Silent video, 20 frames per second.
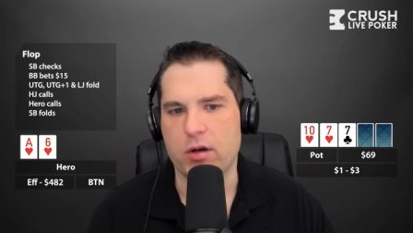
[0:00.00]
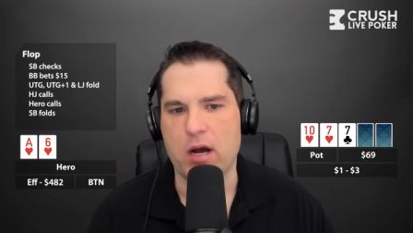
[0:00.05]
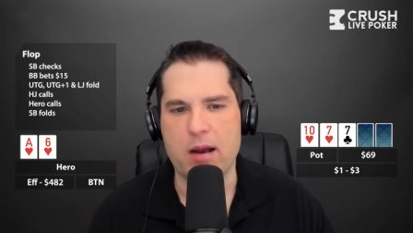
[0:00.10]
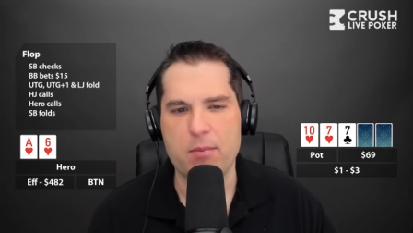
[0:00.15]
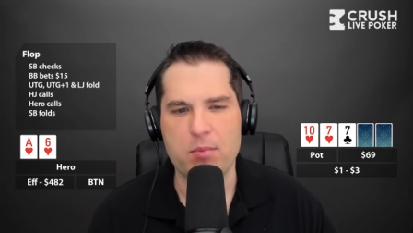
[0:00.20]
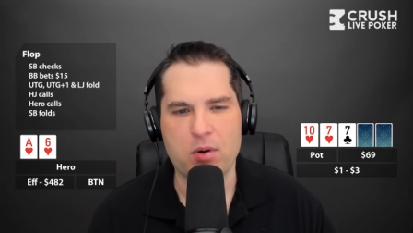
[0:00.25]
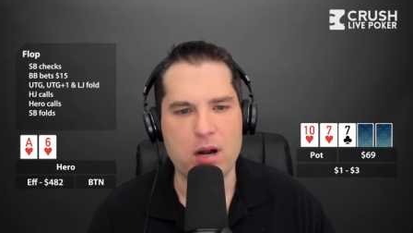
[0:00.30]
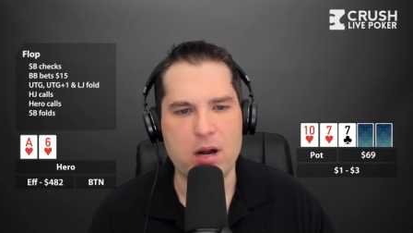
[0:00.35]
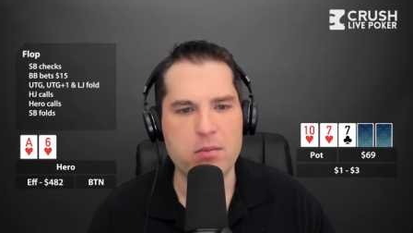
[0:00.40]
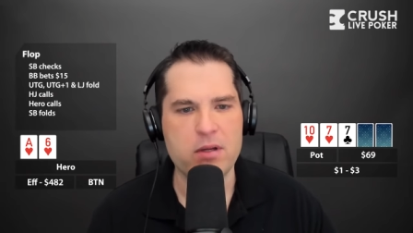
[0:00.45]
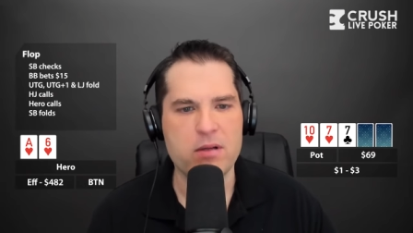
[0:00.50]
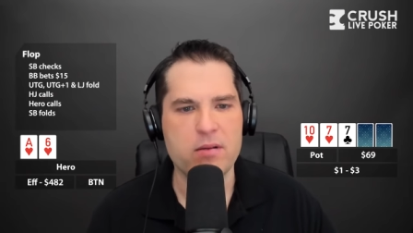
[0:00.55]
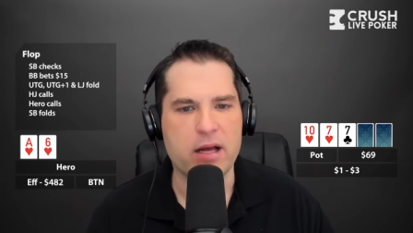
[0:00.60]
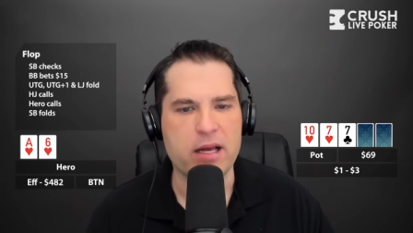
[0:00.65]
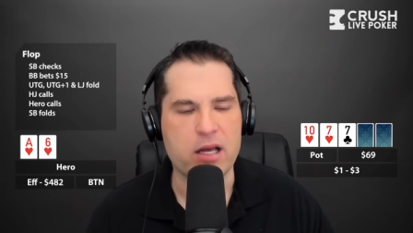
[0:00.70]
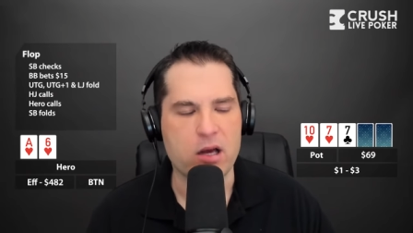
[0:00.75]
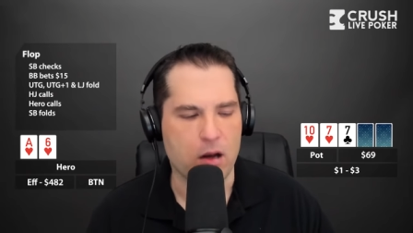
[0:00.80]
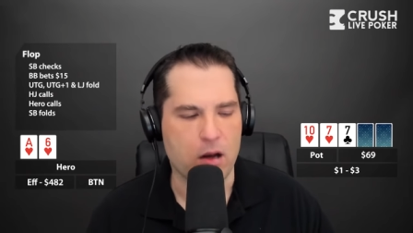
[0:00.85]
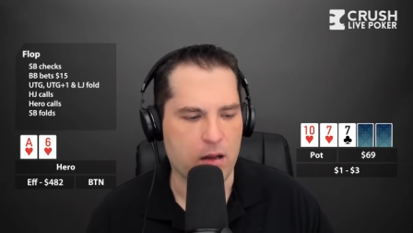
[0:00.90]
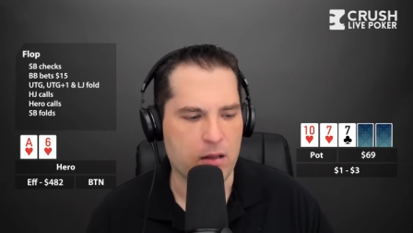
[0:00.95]
I probably
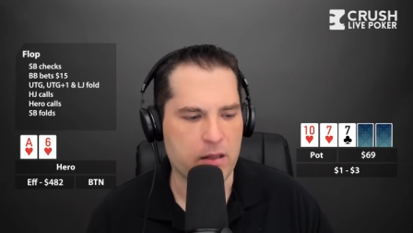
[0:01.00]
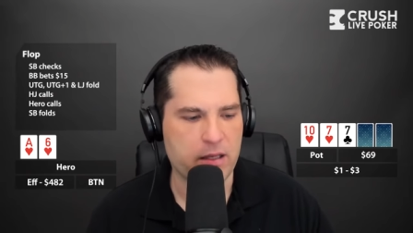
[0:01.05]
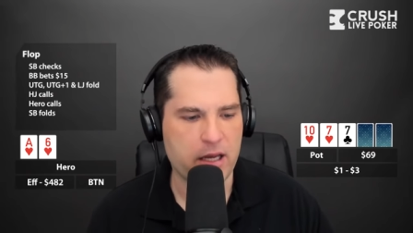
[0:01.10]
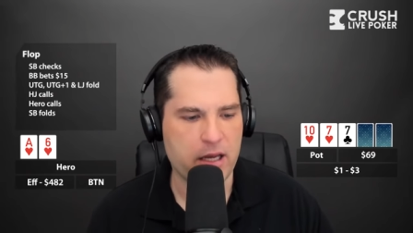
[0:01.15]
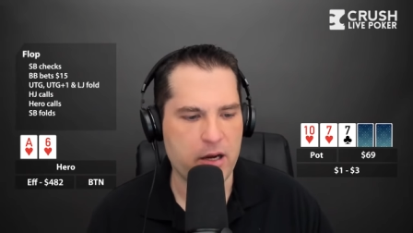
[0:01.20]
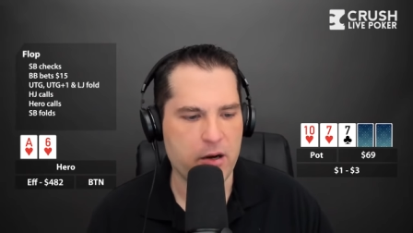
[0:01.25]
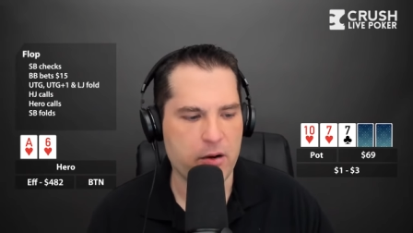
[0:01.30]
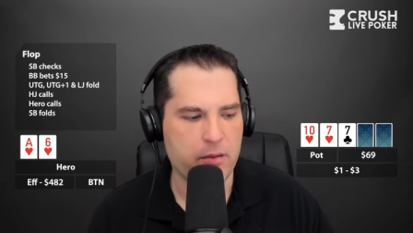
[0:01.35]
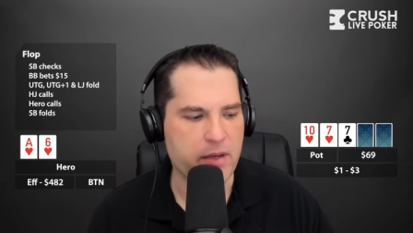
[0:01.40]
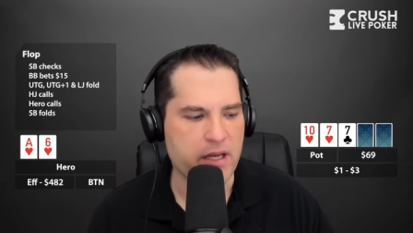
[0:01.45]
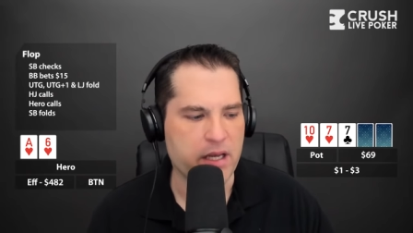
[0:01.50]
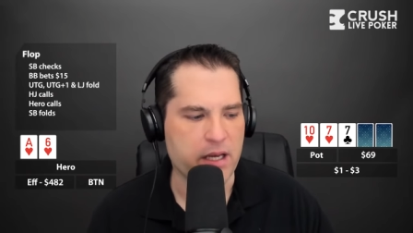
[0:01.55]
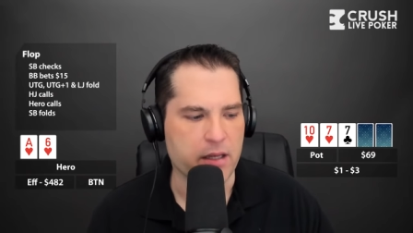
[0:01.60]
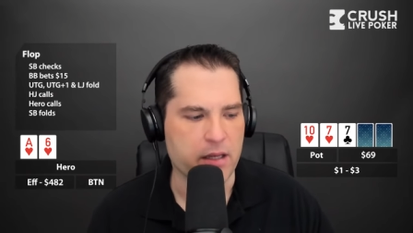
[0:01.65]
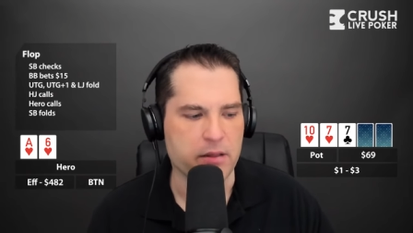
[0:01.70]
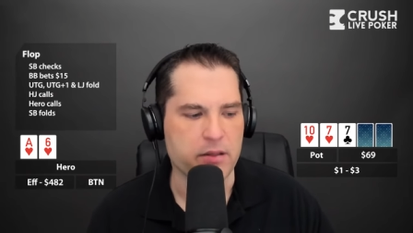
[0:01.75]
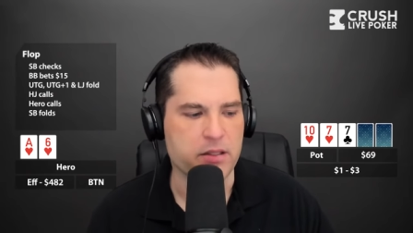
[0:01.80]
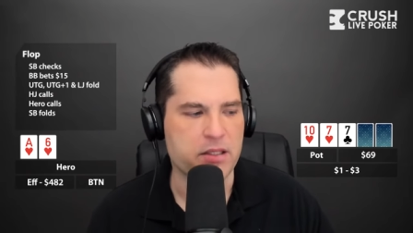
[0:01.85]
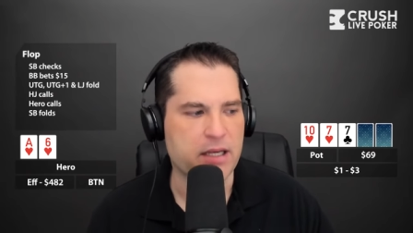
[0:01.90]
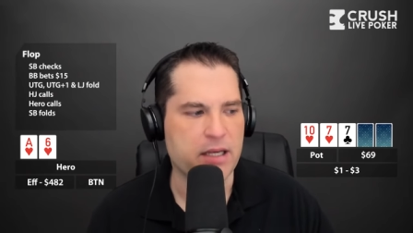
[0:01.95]
like calling here
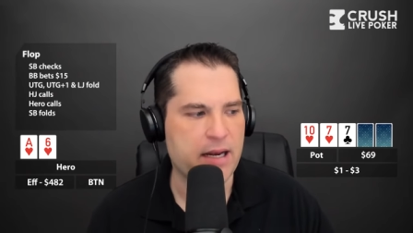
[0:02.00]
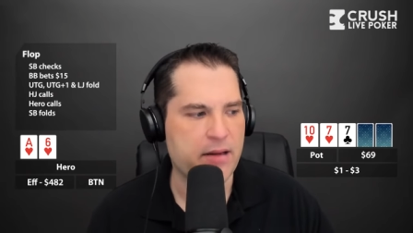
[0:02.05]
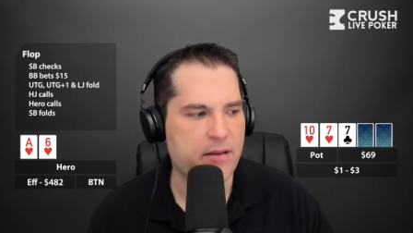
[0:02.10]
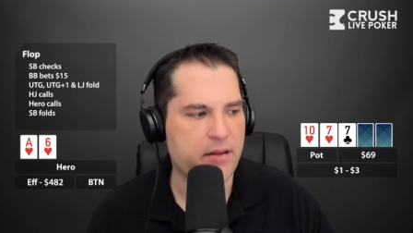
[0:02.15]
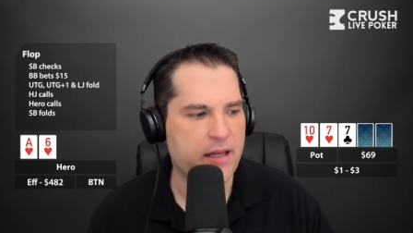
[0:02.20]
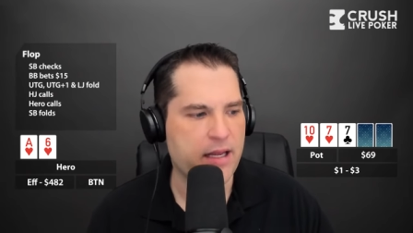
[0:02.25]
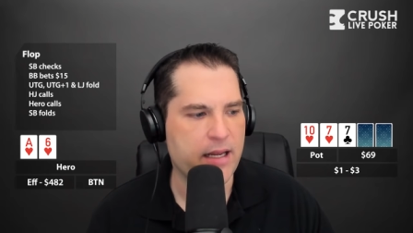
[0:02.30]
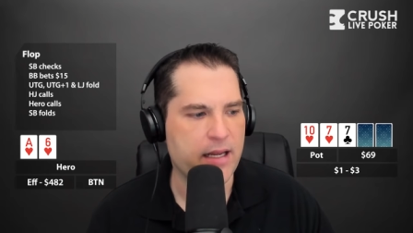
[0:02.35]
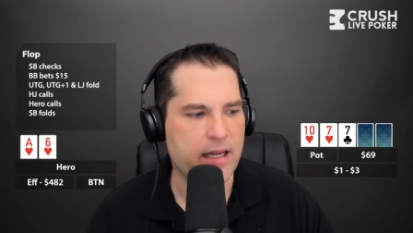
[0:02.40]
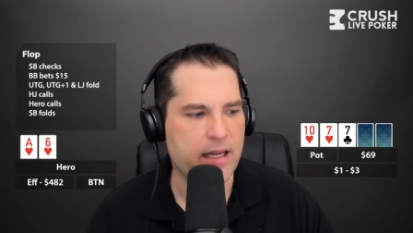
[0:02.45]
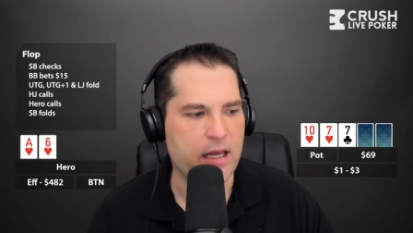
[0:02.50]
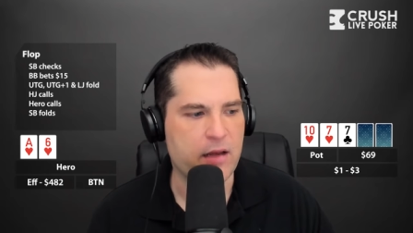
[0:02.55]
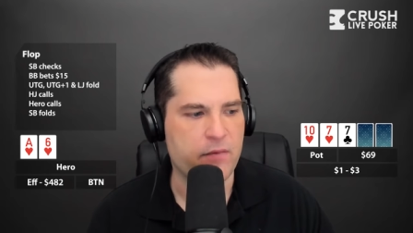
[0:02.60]
because I think